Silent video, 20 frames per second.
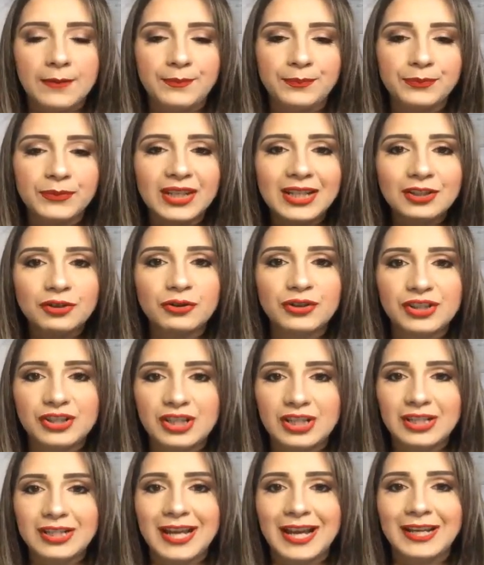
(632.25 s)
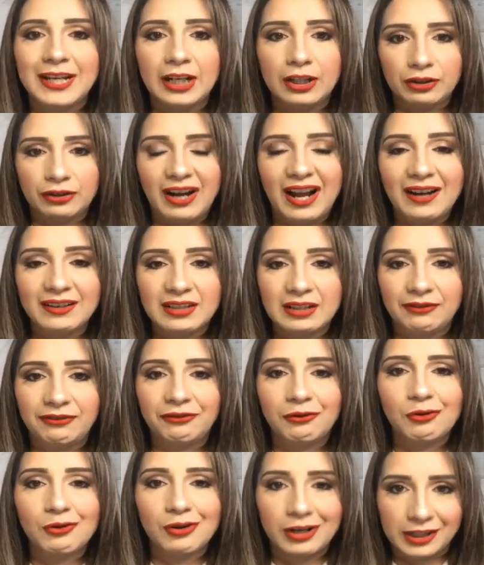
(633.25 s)
interesting and interactive
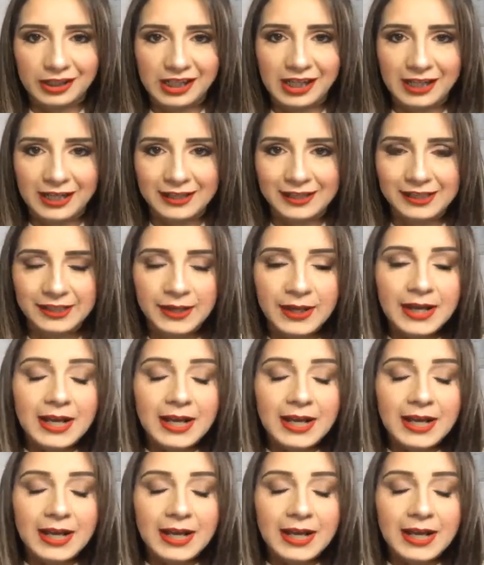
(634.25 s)
for our kids.